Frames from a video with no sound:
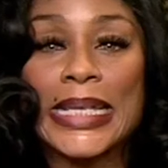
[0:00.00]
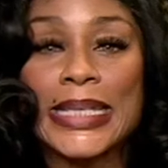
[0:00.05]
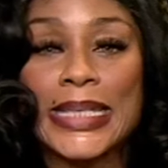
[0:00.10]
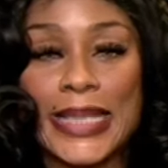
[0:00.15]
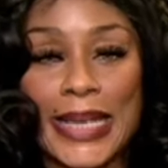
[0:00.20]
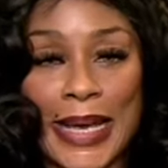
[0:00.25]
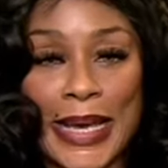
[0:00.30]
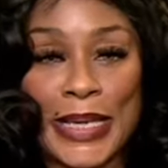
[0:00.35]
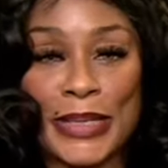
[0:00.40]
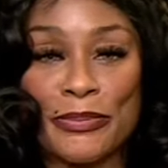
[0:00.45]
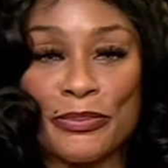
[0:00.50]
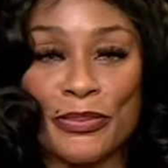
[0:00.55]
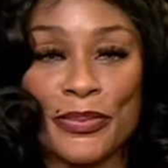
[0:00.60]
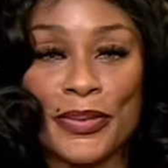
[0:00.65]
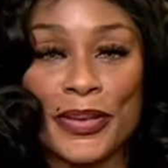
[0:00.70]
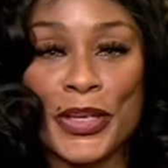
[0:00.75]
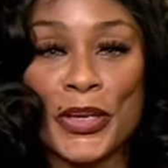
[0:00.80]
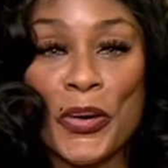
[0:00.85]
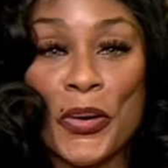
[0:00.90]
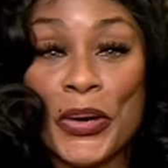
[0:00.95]
Tonight,
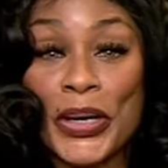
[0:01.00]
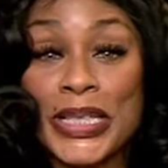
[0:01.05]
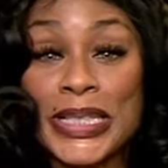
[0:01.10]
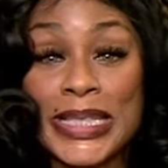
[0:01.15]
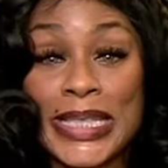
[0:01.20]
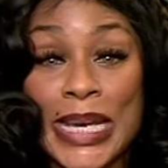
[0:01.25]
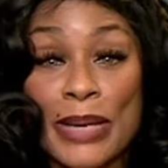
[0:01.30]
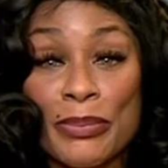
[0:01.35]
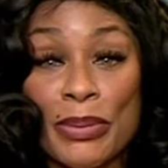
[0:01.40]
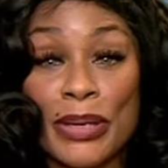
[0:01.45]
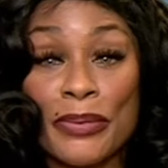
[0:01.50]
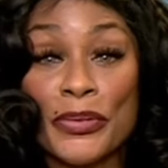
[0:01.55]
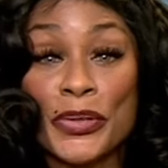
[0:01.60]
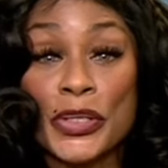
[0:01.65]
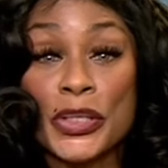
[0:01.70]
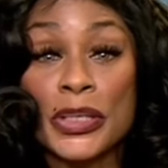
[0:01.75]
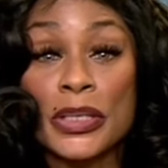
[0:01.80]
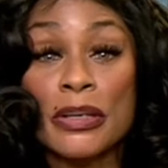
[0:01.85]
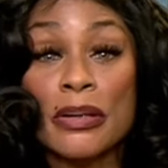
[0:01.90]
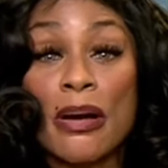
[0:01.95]
the Oregon State
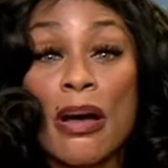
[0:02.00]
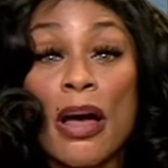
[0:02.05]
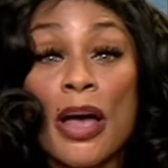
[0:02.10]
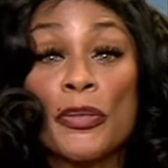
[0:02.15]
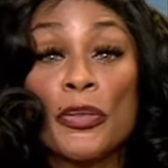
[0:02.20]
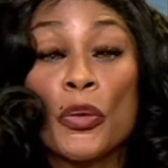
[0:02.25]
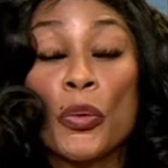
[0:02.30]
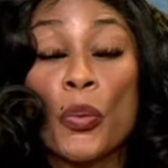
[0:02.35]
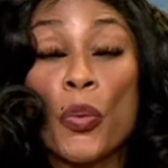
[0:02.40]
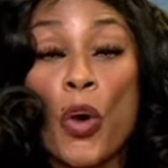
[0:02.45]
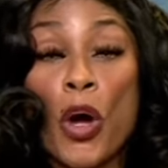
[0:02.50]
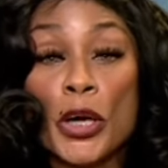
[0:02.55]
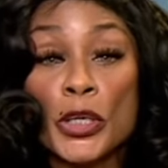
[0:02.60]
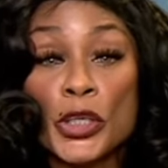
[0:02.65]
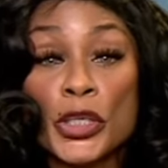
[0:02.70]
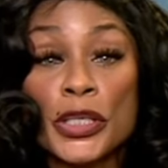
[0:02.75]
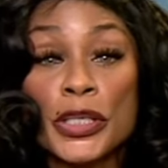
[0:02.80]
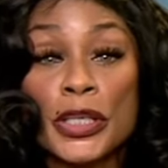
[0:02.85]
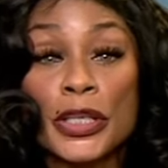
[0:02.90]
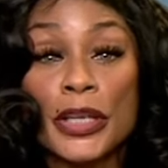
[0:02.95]
Beavers took on the
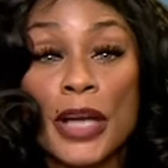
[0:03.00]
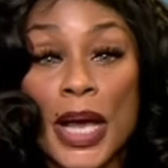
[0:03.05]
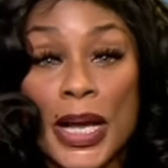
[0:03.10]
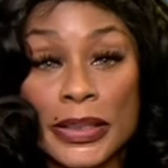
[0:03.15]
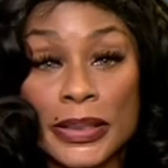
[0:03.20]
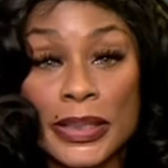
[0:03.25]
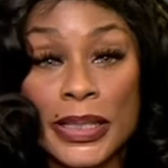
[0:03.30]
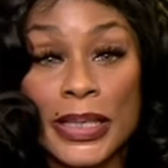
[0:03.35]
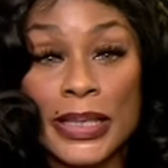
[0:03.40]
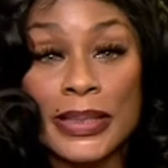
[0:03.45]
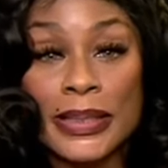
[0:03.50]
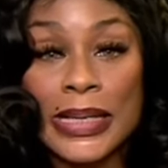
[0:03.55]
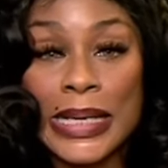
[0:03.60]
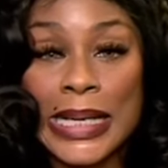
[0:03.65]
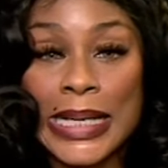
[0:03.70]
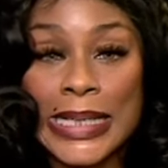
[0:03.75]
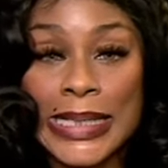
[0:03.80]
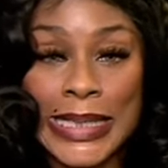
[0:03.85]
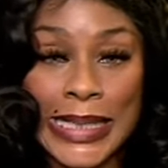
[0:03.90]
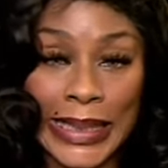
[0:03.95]
Washington Huskies.
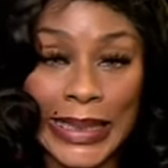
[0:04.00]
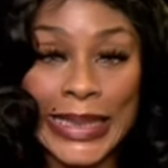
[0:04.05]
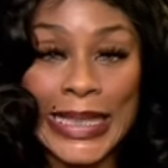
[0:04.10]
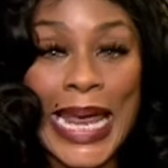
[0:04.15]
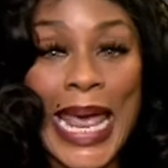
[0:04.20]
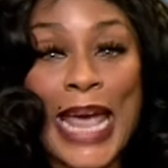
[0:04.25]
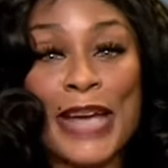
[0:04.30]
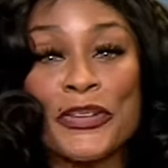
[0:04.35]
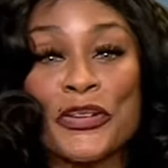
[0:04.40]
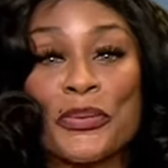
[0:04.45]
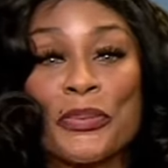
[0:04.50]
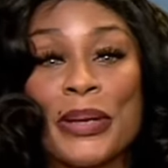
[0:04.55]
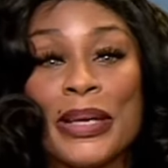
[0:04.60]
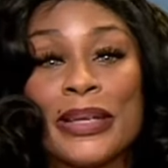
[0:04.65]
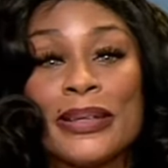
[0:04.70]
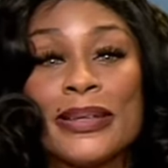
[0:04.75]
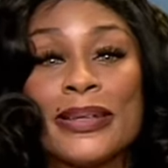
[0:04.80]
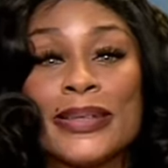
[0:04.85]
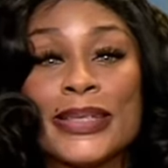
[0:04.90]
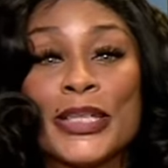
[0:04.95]
Dylan
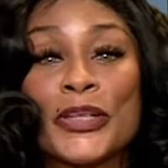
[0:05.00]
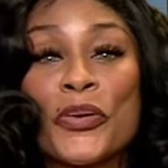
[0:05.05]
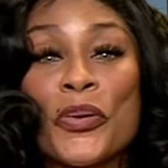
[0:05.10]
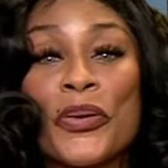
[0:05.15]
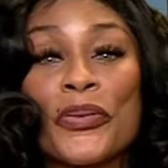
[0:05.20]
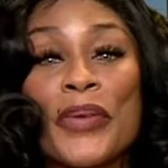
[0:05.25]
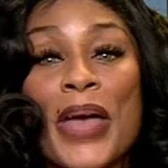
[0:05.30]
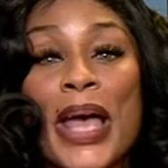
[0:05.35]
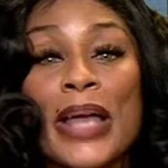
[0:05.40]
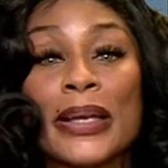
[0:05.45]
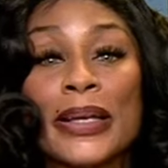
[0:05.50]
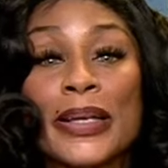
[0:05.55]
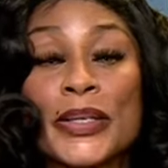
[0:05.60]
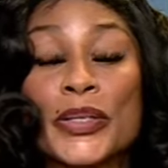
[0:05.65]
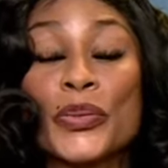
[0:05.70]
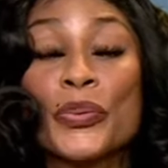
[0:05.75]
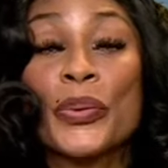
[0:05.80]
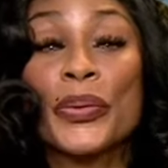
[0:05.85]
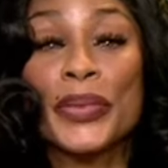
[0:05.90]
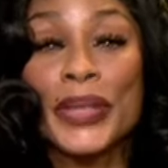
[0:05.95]
Anderman is in
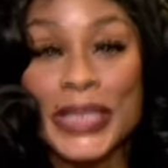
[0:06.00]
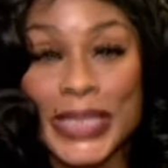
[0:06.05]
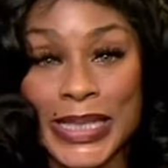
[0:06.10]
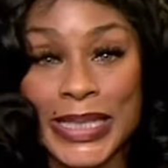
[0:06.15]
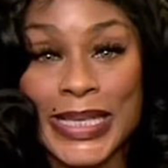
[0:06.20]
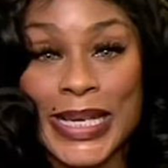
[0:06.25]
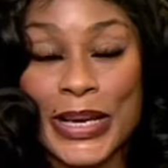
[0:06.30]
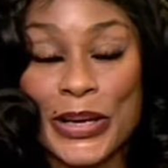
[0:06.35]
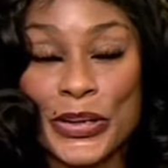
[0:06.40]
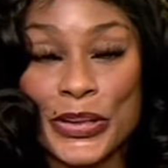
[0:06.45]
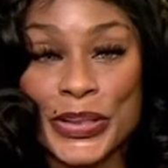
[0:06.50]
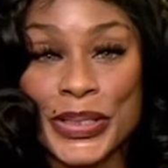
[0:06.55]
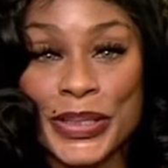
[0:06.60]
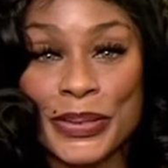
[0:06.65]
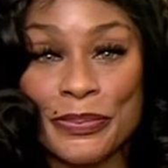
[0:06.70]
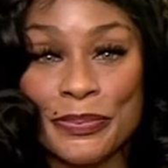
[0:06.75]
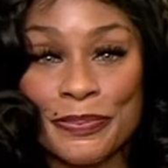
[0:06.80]
Corvallis with the details.